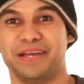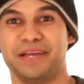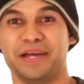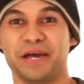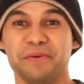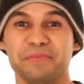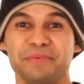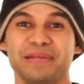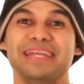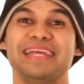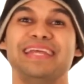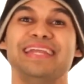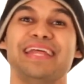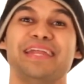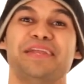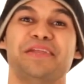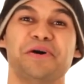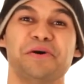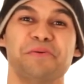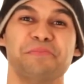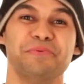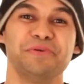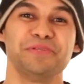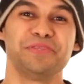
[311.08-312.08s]
Coming in at
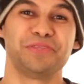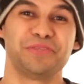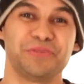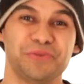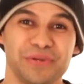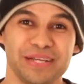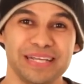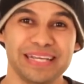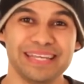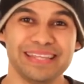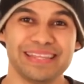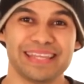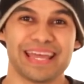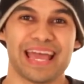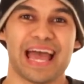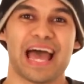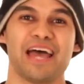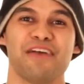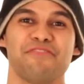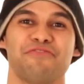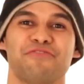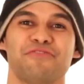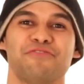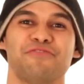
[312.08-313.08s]
number three, the
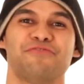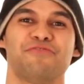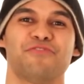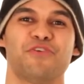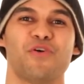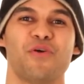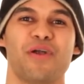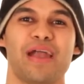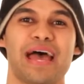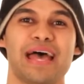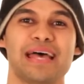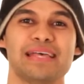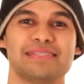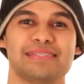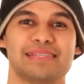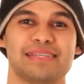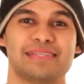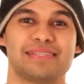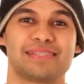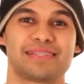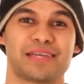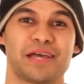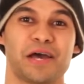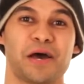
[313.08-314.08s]
iPhone 4S
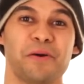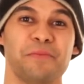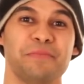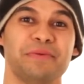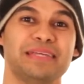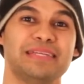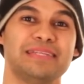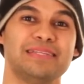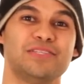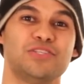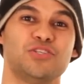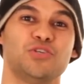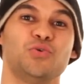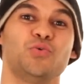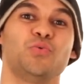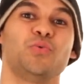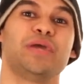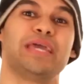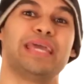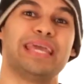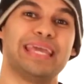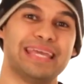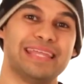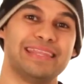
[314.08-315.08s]
is coming
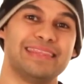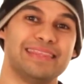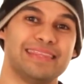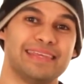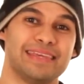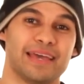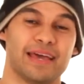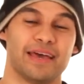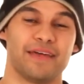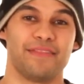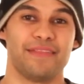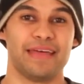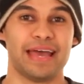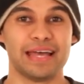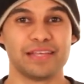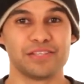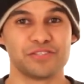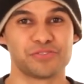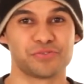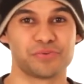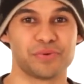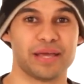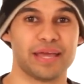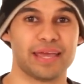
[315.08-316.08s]
to India.
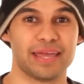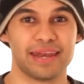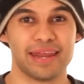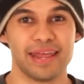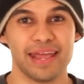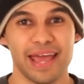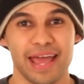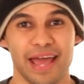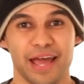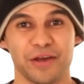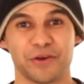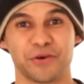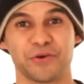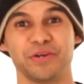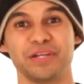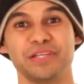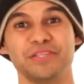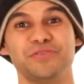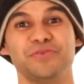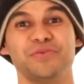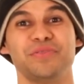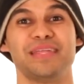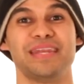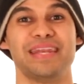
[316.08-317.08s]
That's right.
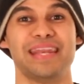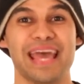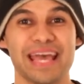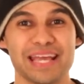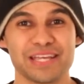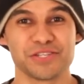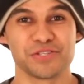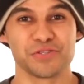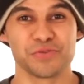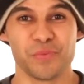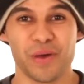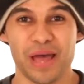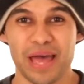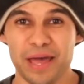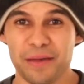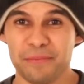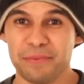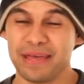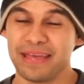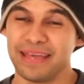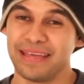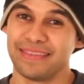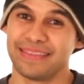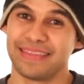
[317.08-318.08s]
According to the Next
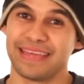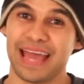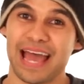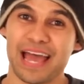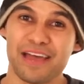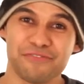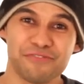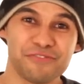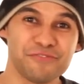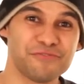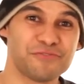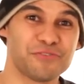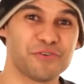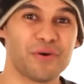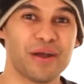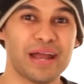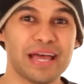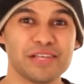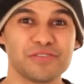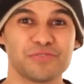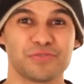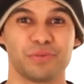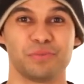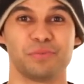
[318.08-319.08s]
Web, the iPhone
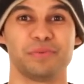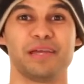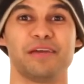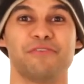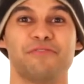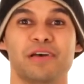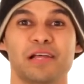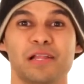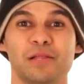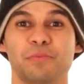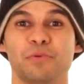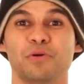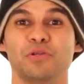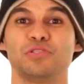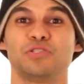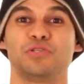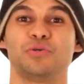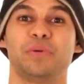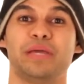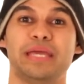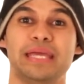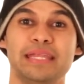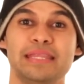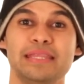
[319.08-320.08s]
4S will be available
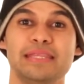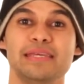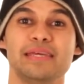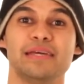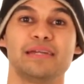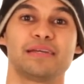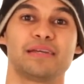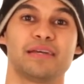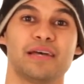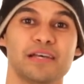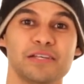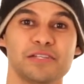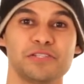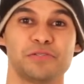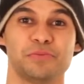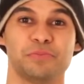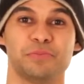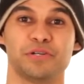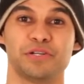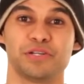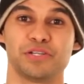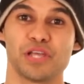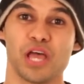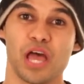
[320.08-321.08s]
to Indian
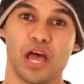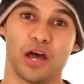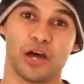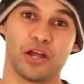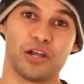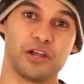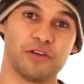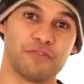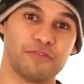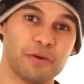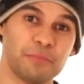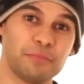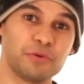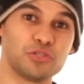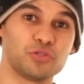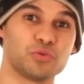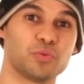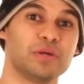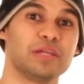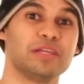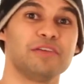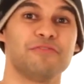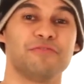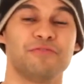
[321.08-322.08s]
customers on November
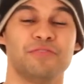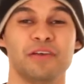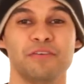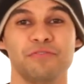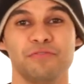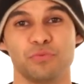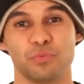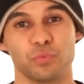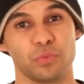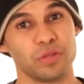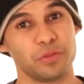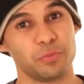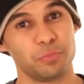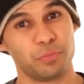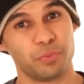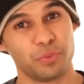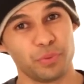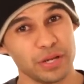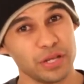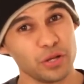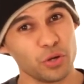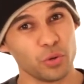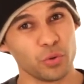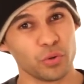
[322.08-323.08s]
25th with
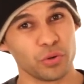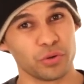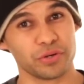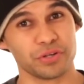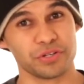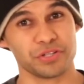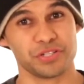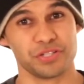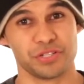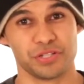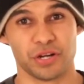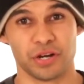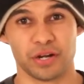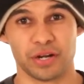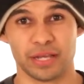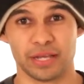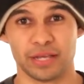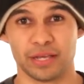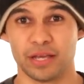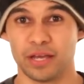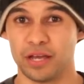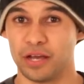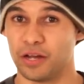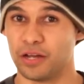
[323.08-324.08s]
pre-orders
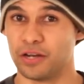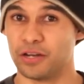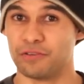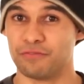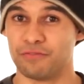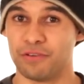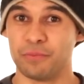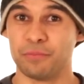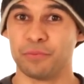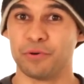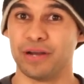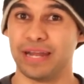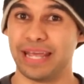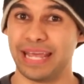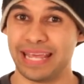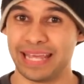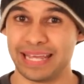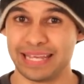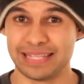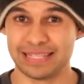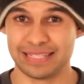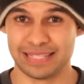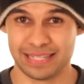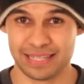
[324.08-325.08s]
starting on November
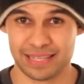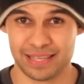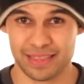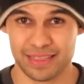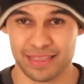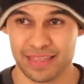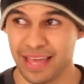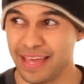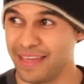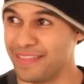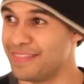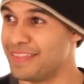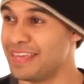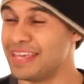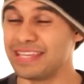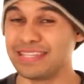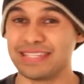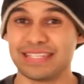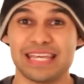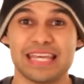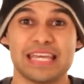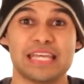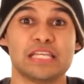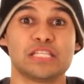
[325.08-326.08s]
18th.
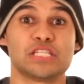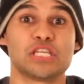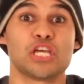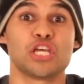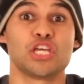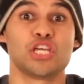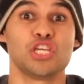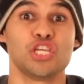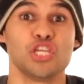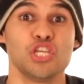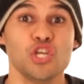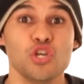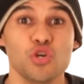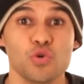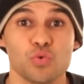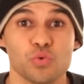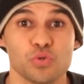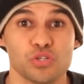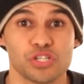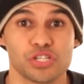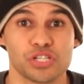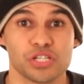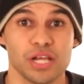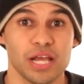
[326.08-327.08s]
This is
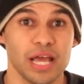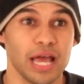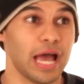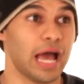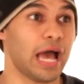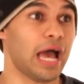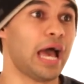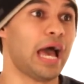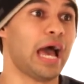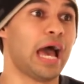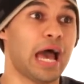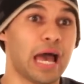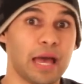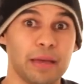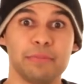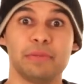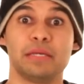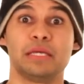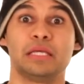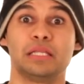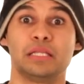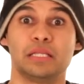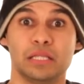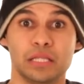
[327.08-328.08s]
huge. I
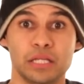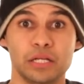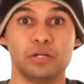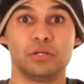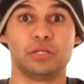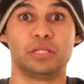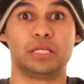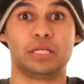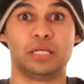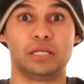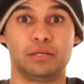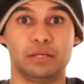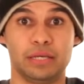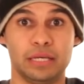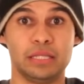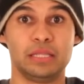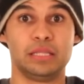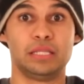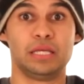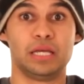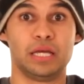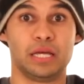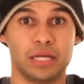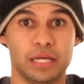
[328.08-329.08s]
mean, literally,
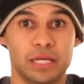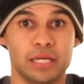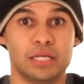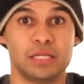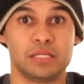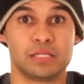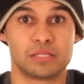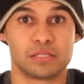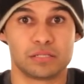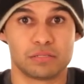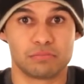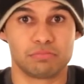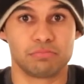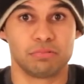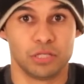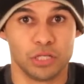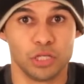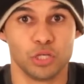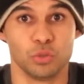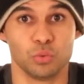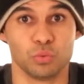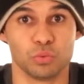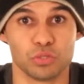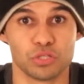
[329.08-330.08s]
India is
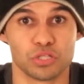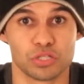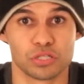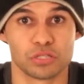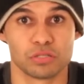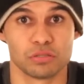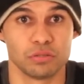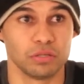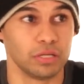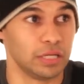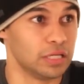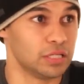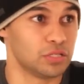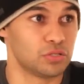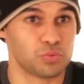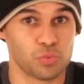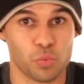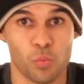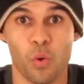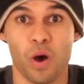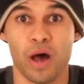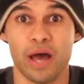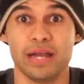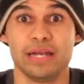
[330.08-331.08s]
huge. It's
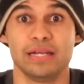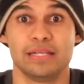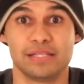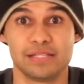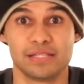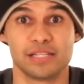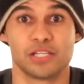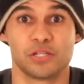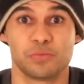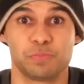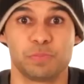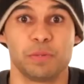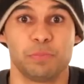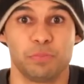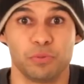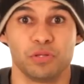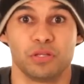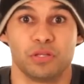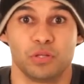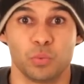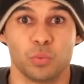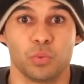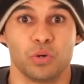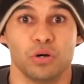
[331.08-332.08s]
one in six
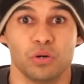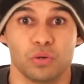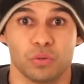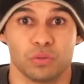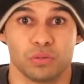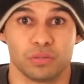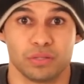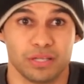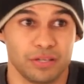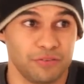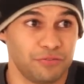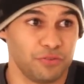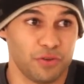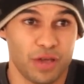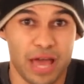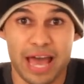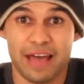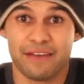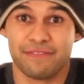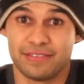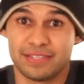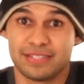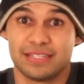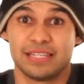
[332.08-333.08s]
people in the world. If you
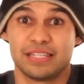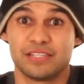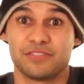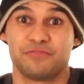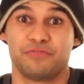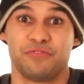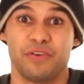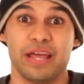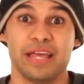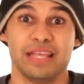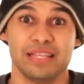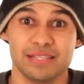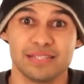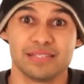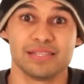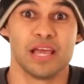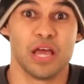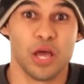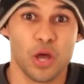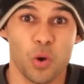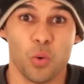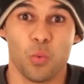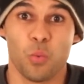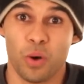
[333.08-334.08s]
have six friends,
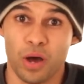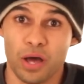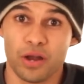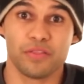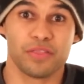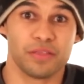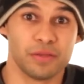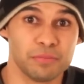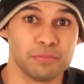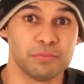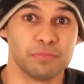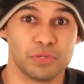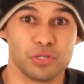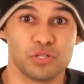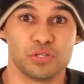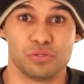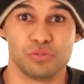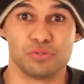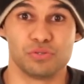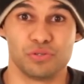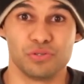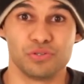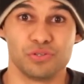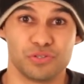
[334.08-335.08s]
one of them
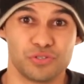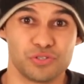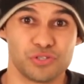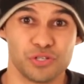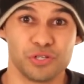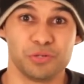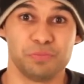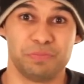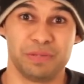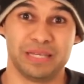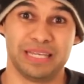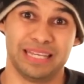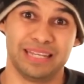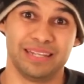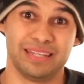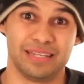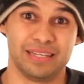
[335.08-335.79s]
should be